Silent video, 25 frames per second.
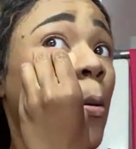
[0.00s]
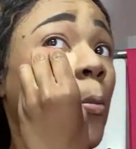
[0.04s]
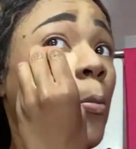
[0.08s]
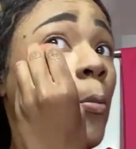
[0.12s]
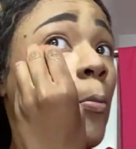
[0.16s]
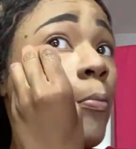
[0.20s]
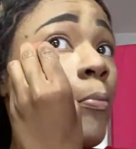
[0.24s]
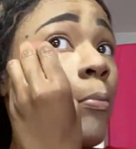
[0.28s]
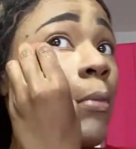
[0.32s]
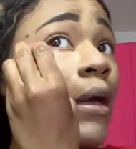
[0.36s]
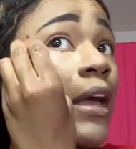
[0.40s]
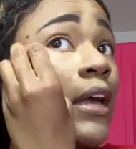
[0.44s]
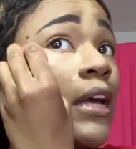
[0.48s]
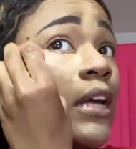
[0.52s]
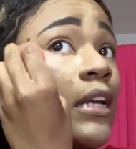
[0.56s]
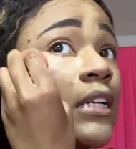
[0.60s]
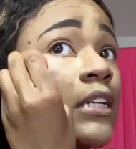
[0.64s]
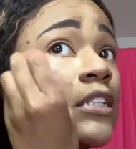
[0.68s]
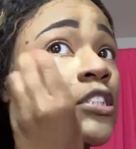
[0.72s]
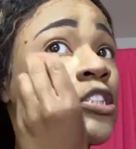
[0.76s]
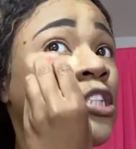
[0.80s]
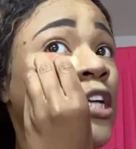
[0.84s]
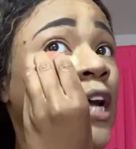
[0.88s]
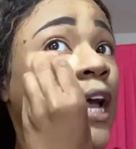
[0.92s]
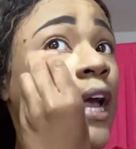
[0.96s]
making
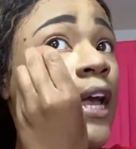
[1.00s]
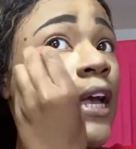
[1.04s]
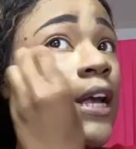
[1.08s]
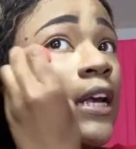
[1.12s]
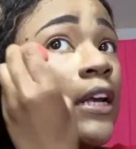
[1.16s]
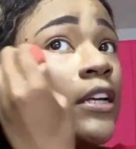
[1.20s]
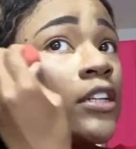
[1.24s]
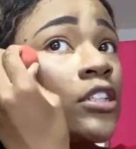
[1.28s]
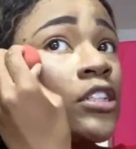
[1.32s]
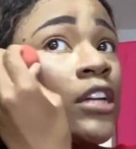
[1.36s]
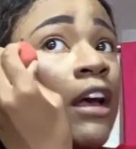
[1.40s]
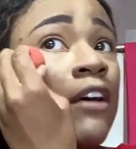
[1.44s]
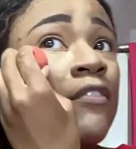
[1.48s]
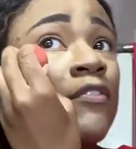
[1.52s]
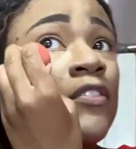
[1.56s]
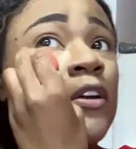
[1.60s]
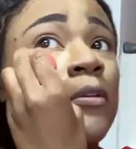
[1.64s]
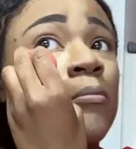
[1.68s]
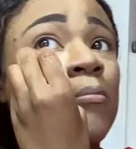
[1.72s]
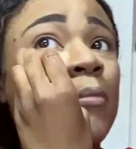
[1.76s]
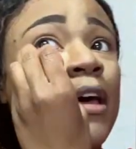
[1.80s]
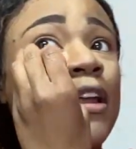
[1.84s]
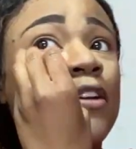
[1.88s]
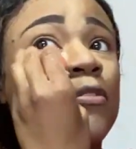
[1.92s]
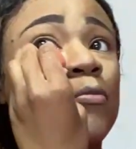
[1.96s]
a change, having
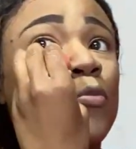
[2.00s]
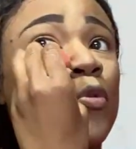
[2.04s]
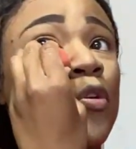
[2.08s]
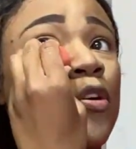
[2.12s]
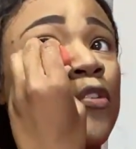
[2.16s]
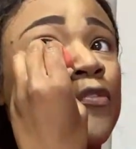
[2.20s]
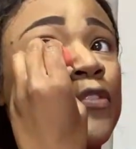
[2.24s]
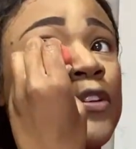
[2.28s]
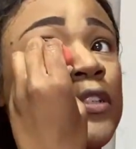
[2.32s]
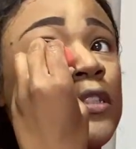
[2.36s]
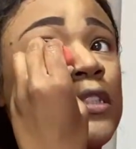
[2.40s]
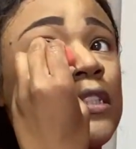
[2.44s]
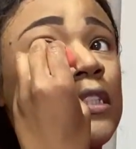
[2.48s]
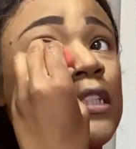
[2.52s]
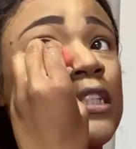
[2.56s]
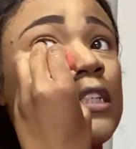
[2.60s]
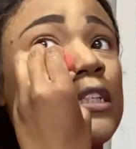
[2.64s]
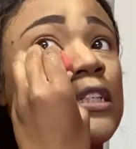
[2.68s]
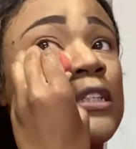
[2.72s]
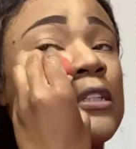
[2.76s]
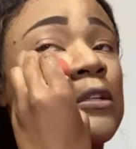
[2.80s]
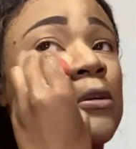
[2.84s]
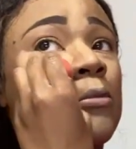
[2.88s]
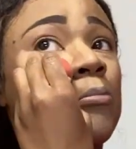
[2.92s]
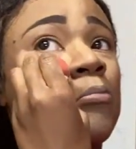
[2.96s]
a
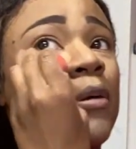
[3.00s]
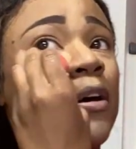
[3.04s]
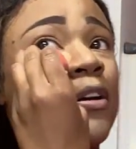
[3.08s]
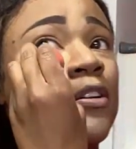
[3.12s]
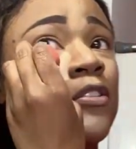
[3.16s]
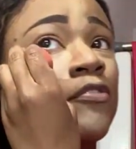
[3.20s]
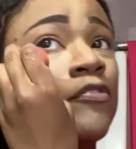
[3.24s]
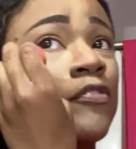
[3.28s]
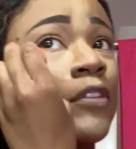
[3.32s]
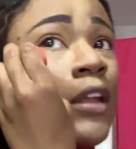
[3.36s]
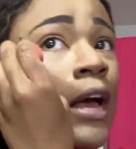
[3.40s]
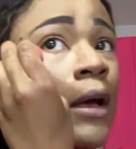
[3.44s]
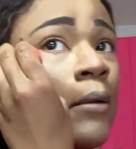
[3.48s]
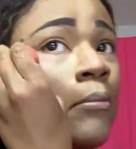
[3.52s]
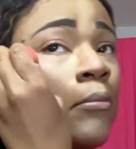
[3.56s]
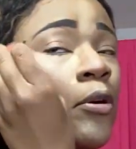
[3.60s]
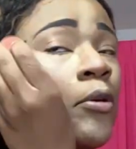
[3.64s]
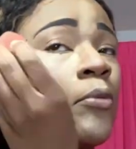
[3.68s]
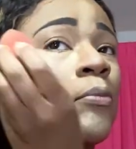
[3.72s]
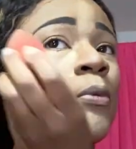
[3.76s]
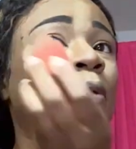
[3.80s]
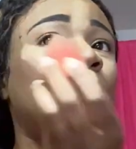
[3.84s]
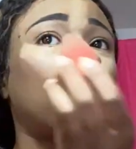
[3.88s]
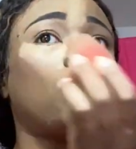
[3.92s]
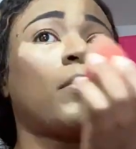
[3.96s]
metamorphosis, a butterfly
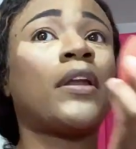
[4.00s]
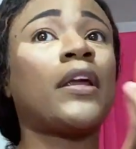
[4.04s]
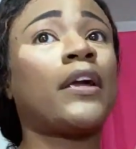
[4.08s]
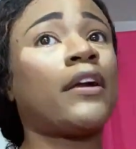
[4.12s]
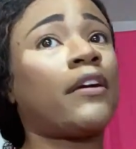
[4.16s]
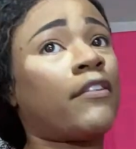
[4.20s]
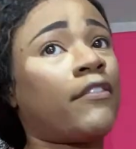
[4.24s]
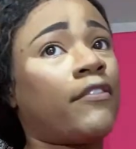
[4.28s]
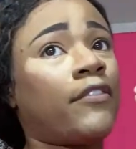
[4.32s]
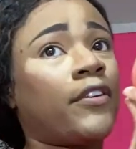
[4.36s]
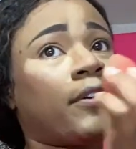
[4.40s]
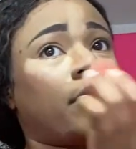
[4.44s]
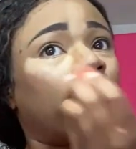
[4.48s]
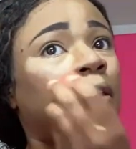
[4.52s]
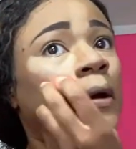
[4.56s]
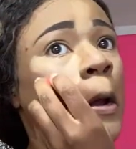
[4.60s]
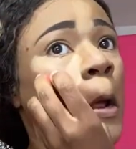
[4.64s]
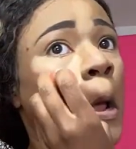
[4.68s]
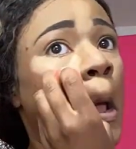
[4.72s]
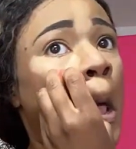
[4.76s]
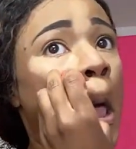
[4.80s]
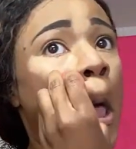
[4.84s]
moment, whatever,